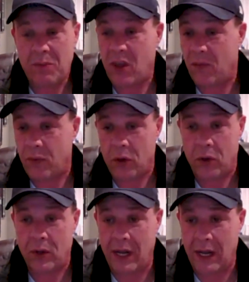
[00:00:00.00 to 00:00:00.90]
If
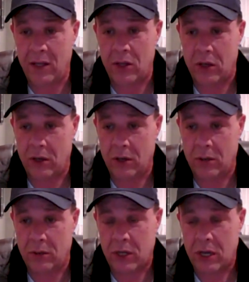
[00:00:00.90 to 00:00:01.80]
you didn't
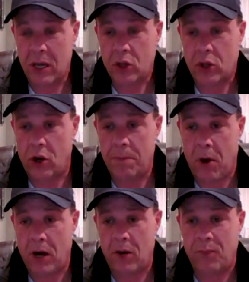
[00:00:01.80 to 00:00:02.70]
use third
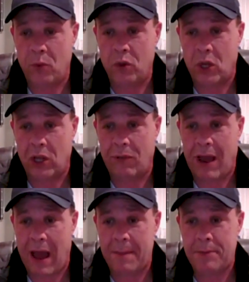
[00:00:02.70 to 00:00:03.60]
party food
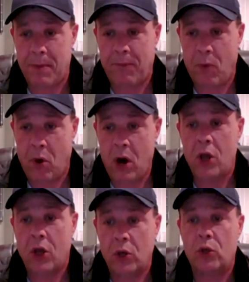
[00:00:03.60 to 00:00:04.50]
delivery apps before,
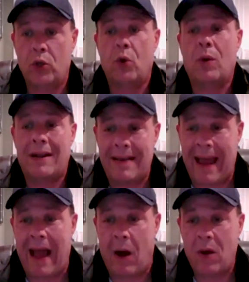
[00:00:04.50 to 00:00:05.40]
you do it
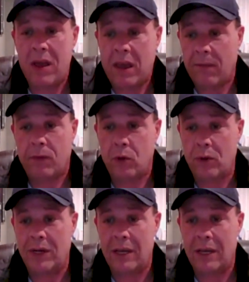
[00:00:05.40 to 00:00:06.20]
now. If you mm-hmm.